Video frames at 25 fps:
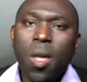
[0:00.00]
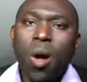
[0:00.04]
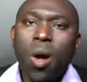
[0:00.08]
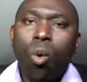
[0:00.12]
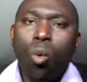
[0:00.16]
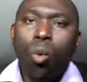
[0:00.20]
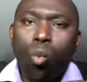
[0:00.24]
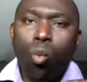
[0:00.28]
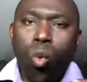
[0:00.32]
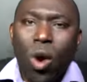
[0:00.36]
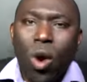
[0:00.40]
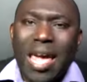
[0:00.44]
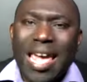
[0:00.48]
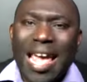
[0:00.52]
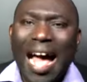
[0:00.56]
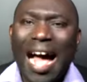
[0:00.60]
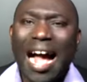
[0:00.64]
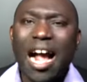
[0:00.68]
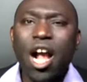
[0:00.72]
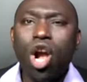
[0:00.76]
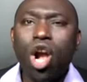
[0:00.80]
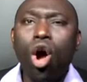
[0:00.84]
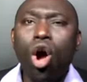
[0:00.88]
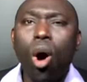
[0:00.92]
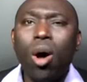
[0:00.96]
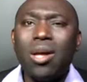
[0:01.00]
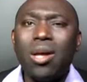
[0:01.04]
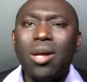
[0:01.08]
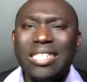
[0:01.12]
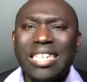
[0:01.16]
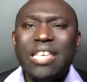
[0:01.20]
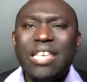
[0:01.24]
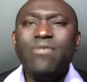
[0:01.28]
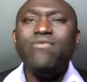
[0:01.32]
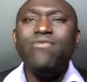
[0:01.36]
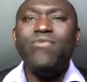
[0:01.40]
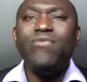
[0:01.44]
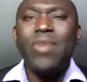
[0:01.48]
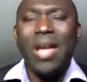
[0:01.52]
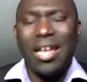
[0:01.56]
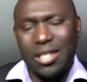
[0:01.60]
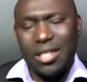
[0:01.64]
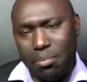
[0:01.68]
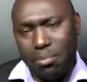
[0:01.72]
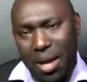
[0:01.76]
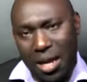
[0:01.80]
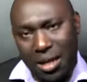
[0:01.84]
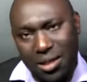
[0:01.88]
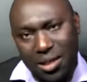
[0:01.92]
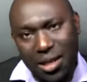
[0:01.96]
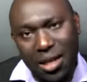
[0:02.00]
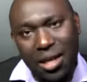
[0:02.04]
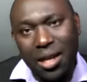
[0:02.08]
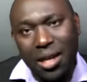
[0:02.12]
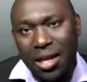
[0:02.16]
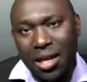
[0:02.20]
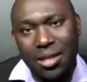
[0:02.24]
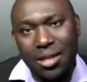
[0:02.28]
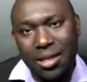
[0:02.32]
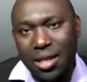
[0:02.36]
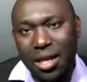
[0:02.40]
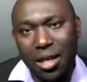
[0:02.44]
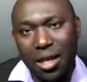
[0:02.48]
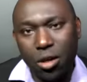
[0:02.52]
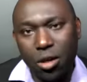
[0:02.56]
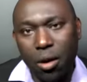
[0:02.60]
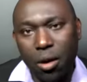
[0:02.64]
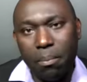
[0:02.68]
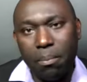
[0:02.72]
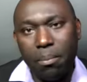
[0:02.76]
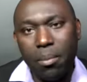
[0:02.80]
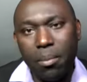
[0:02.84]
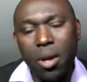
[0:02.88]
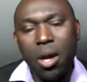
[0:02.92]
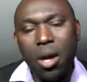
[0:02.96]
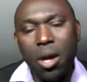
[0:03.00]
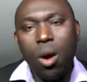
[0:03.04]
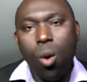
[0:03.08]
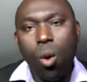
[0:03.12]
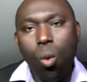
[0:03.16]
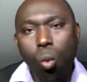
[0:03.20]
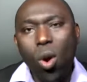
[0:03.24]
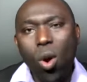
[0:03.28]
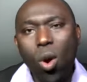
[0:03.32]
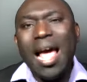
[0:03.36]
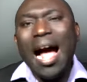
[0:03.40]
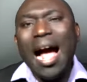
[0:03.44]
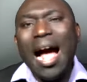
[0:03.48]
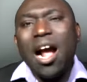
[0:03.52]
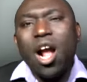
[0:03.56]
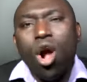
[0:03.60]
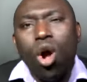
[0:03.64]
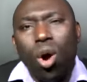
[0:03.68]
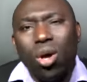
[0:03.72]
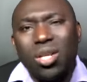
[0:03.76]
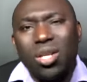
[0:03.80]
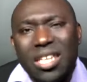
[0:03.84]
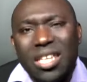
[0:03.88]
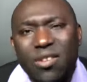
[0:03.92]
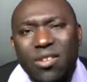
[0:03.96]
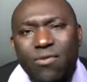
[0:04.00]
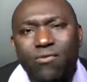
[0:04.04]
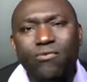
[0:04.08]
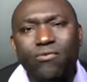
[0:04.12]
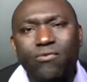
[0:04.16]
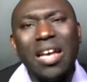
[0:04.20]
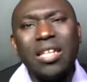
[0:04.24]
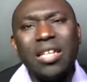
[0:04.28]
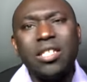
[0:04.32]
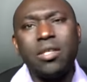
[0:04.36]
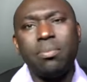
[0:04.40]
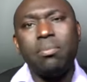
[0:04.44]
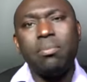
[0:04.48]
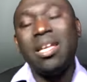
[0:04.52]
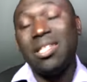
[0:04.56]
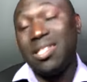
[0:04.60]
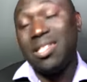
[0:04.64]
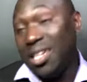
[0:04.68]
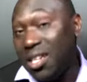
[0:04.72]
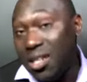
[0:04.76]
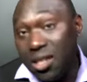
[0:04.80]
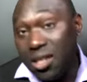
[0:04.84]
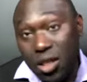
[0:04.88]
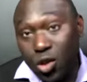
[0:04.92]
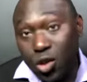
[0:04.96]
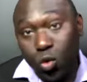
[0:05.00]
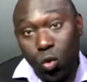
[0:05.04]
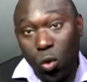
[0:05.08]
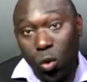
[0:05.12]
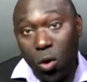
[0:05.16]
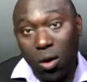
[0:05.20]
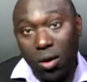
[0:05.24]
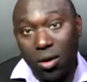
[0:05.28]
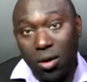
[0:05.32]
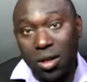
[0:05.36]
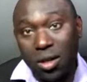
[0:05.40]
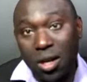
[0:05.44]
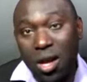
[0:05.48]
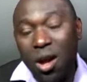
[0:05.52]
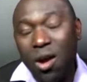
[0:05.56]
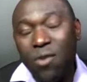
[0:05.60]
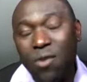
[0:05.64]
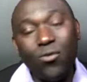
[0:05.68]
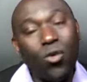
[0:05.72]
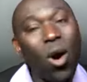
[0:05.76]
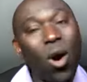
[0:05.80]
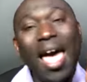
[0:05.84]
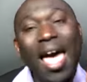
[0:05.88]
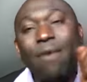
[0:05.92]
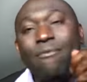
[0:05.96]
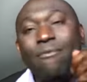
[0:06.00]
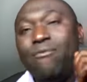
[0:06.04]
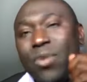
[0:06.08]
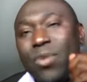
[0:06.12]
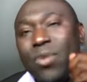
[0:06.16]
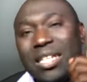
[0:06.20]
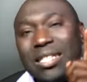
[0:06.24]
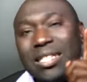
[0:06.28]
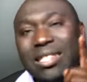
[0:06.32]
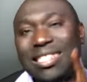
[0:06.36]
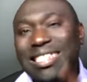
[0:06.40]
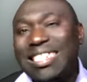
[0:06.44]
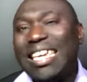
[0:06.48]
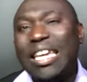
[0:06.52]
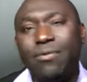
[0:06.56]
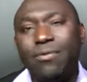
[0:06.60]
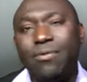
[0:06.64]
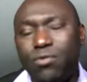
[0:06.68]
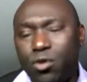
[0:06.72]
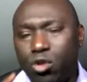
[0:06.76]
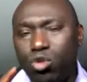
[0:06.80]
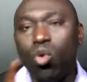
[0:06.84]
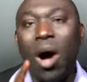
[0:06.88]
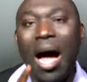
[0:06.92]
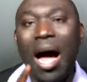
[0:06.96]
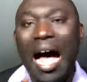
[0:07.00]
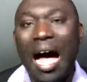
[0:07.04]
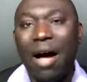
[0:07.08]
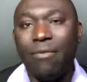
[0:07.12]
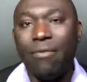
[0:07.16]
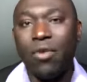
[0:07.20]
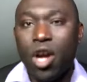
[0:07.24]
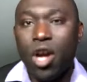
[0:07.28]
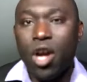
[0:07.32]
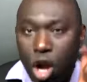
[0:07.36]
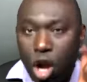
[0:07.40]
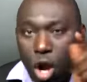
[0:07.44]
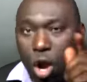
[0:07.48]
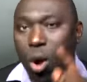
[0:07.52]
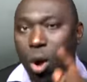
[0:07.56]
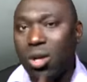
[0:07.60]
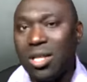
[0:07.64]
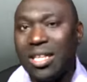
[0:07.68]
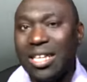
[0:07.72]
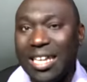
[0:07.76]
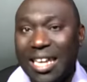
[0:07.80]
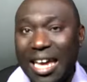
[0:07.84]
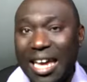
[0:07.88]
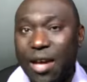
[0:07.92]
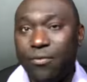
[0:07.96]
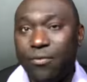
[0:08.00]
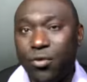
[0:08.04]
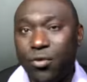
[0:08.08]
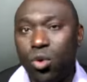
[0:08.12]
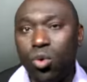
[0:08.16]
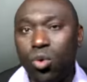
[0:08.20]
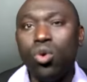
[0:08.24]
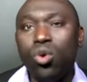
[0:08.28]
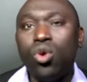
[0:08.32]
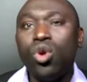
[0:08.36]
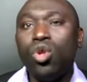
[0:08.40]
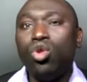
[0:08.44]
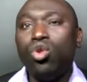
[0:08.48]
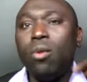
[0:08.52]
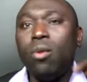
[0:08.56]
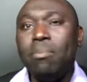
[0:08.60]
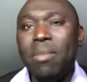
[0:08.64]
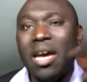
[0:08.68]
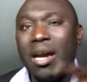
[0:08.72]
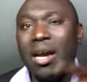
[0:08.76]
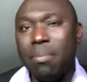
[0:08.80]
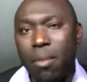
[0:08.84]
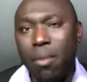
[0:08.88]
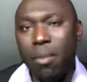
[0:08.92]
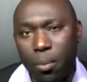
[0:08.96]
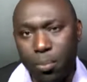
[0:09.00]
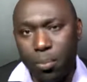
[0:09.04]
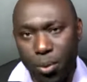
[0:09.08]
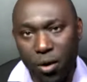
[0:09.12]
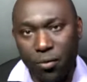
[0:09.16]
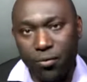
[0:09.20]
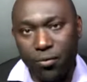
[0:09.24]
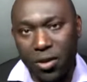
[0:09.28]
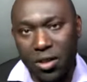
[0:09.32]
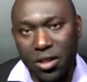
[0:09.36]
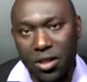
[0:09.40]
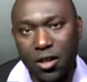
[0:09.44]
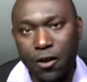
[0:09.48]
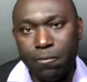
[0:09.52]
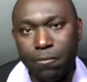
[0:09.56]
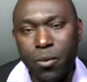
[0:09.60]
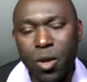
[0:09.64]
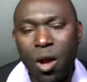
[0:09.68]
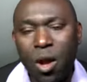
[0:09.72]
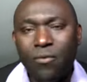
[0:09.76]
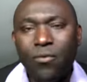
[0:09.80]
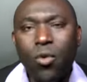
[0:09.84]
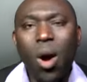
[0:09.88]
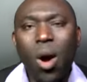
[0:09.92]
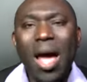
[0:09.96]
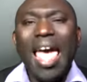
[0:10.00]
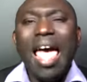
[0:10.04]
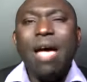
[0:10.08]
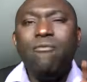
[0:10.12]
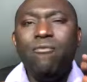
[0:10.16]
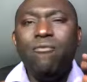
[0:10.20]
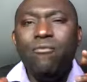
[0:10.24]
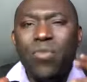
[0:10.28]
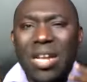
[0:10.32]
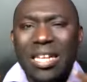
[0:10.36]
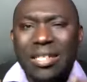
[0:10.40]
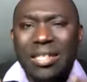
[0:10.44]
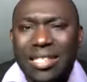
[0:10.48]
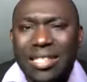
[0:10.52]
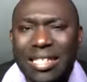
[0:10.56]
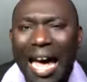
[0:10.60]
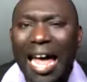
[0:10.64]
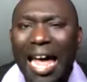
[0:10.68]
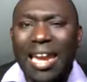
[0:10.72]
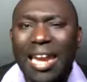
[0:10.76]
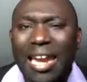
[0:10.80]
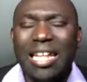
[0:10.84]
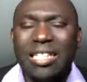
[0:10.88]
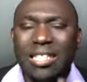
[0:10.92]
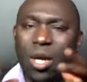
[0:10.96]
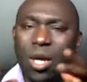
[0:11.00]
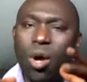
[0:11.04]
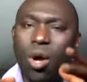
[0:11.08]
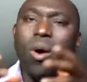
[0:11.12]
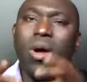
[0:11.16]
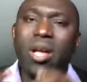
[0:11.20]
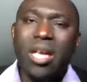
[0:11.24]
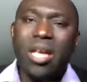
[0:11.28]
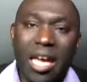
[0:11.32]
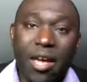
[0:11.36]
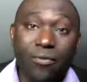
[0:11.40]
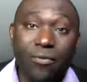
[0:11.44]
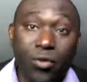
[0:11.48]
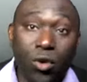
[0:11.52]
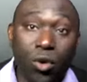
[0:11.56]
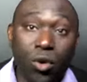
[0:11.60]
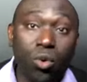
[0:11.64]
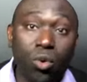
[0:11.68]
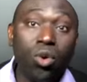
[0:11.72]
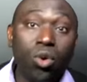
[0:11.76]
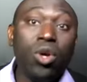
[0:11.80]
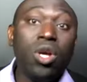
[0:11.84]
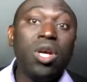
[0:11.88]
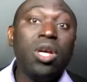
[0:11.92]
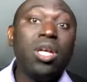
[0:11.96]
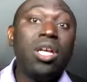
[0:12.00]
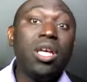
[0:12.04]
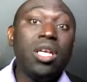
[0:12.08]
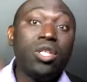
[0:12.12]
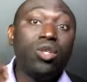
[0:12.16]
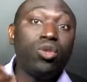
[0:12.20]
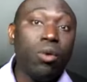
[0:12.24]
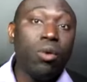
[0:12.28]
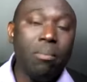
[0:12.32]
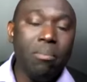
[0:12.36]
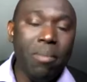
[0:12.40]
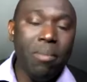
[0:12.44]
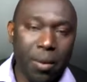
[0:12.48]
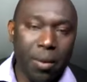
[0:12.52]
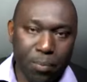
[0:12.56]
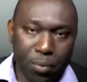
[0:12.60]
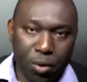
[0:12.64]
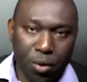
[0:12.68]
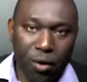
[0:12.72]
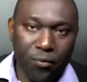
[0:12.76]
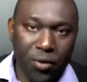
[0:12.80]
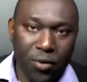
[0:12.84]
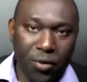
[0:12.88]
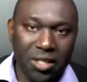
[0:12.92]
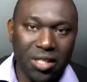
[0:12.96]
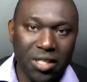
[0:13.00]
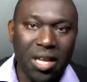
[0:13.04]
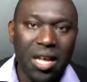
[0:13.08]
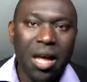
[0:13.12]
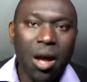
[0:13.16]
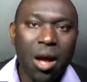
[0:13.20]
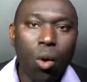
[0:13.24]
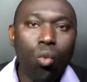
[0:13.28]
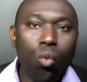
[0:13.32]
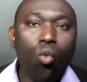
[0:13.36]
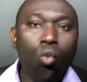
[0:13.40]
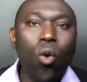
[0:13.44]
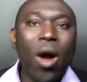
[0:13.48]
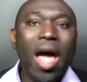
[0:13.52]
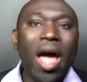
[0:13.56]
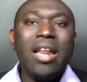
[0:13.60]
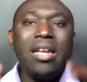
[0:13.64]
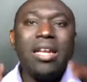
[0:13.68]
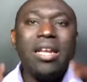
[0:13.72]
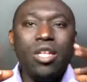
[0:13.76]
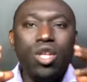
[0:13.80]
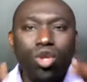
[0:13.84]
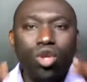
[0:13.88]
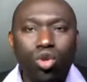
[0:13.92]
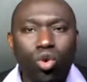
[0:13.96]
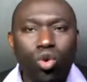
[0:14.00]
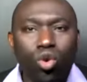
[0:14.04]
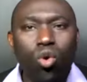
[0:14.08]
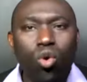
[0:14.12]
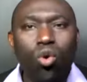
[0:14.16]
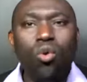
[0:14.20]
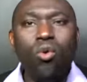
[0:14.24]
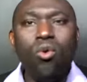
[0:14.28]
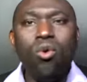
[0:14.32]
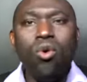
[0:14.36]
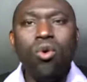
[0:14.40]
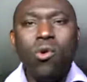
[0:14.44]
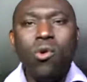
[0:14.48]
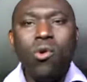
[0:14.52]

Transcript: We are God's investment in his kingdom. We are God's investment in this world. For every gift you have, God gave you to make more profit. For every talent God gave you, is to make profit. When you